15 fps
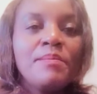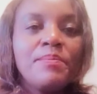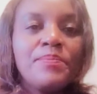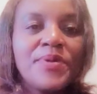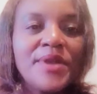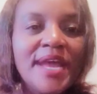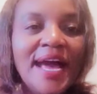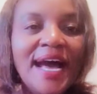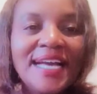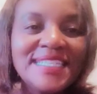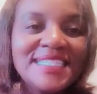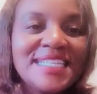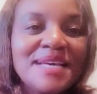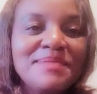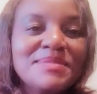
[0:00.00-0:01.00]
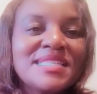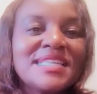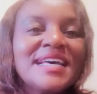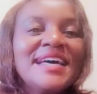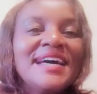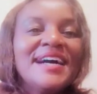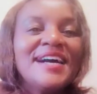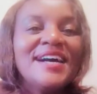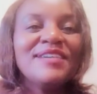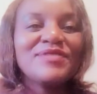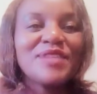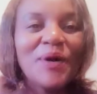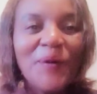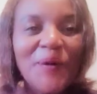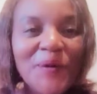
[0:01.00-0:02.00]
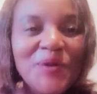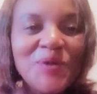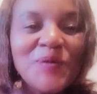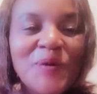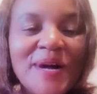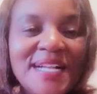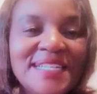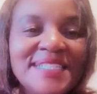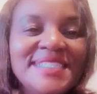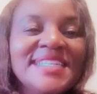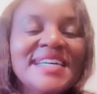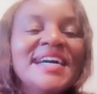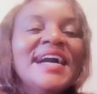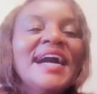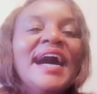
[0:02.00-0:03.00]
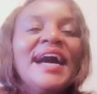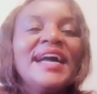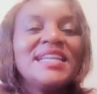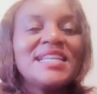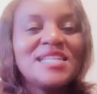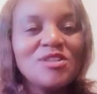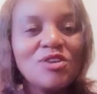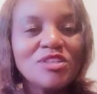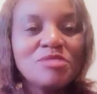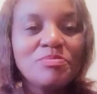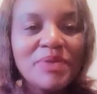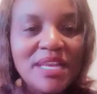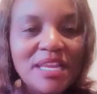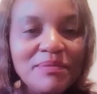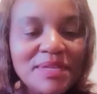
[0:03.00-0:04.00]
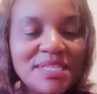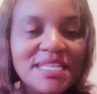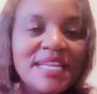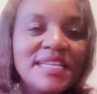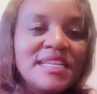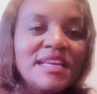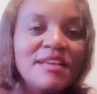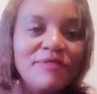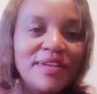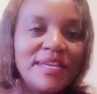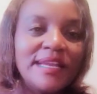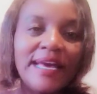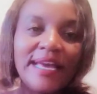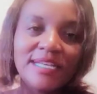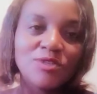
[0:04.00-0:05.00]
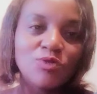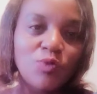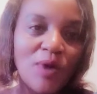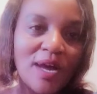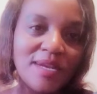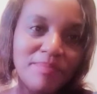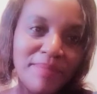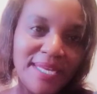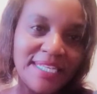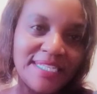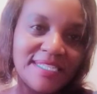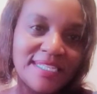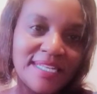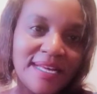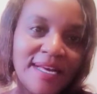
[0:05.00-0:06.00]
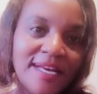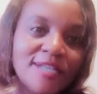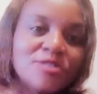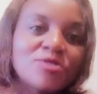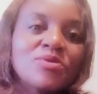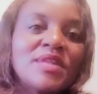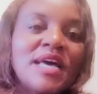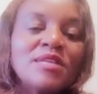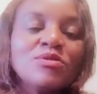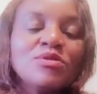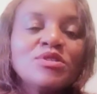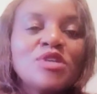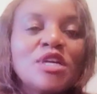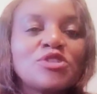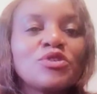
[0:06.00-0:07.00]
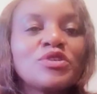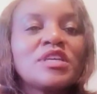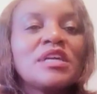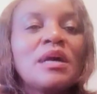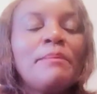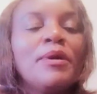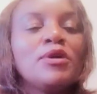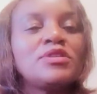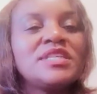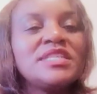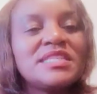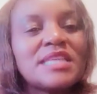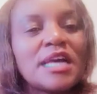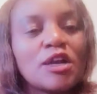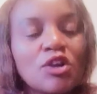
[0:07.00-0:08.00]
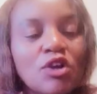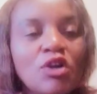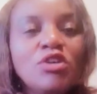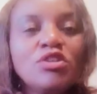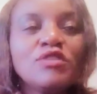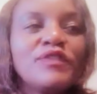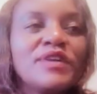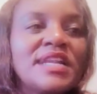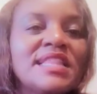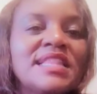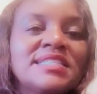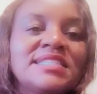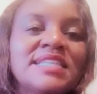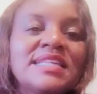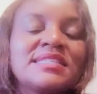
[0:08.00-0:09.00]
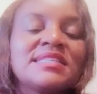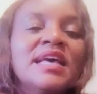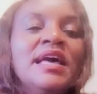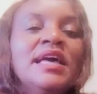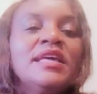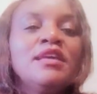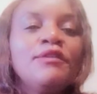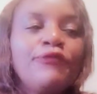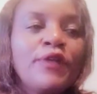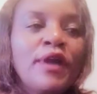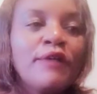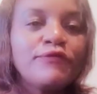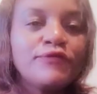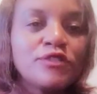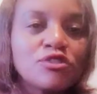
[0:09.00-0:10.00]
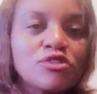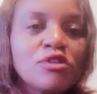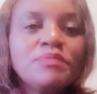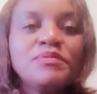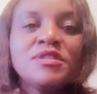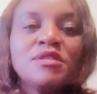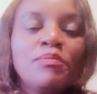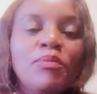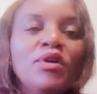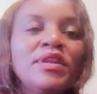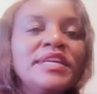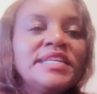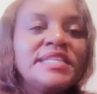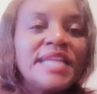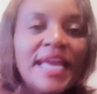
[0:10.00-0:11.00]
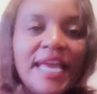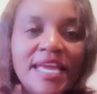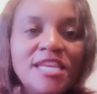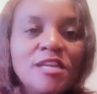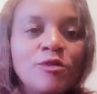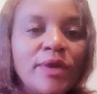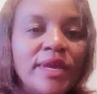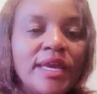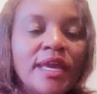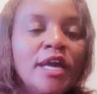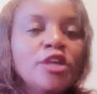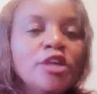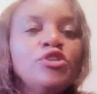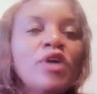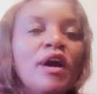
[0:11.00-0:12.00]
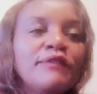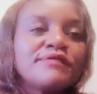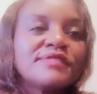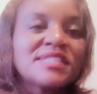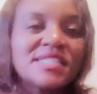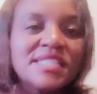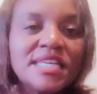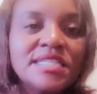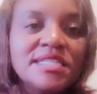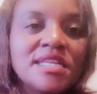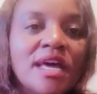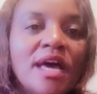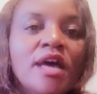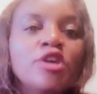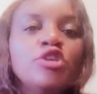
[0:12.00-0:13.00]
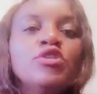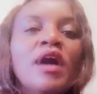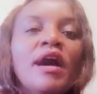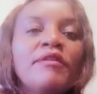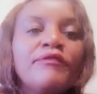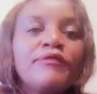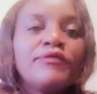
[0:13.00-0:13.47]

prayer items of the whole world and not be limited even at one minute. So that's what we are talking about. He's a God of another chance. If you have dropped the ball in any way, you have sinned, you have